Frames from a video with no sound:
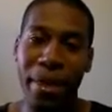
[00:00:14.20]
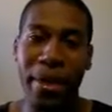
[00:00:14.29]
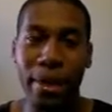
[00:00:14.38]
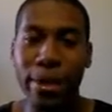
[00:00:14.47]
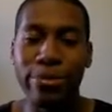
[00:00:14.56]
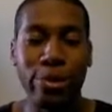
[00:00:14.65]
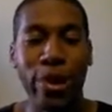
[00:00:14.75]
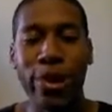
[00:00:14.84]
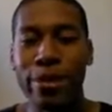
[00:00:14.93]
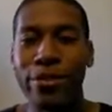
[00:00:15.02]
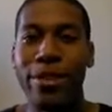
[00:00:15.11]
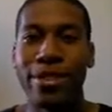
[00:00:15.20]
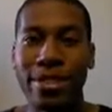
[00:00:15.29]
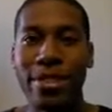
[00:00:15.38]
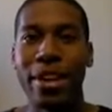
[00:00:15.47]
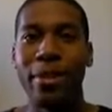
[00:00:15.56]
I'm sorry if you're a
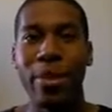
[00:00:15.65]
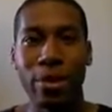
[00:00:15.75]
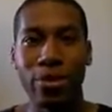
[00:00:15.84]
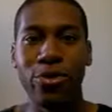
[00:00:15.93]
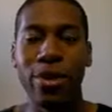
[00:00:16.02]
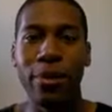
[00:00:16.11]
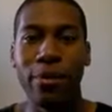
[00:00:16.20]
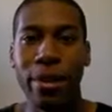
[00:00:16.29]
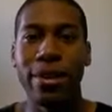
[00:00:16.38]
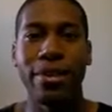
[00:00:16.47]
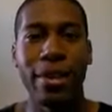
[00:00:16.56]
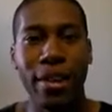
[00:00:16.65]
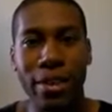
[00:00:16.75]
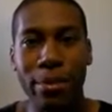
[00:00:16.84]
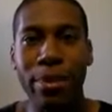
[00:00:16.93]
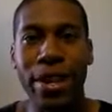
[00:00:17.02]
Cincinnati Bengals fan, but
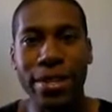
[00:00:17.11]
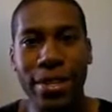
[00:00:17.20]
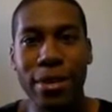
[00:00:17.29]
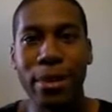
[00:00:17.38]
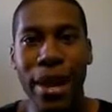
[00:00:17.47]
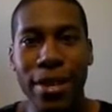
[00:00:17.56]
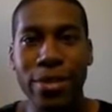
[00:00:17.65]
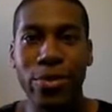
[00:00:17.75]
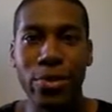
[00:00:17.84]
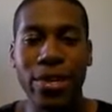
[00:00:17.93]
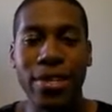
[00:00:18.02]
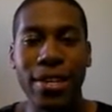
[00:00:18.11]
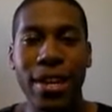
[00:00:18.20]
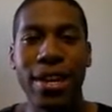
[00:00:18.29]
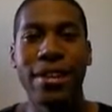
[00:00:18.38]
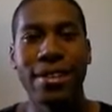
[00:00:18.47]
the better team had to win
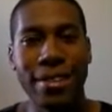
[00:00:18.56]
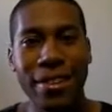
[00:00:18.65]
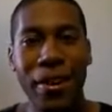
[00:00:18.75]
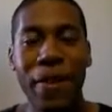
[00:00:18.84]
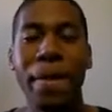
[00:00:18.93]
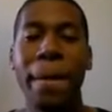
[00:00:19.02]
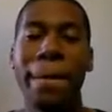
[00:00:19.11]
today, you know.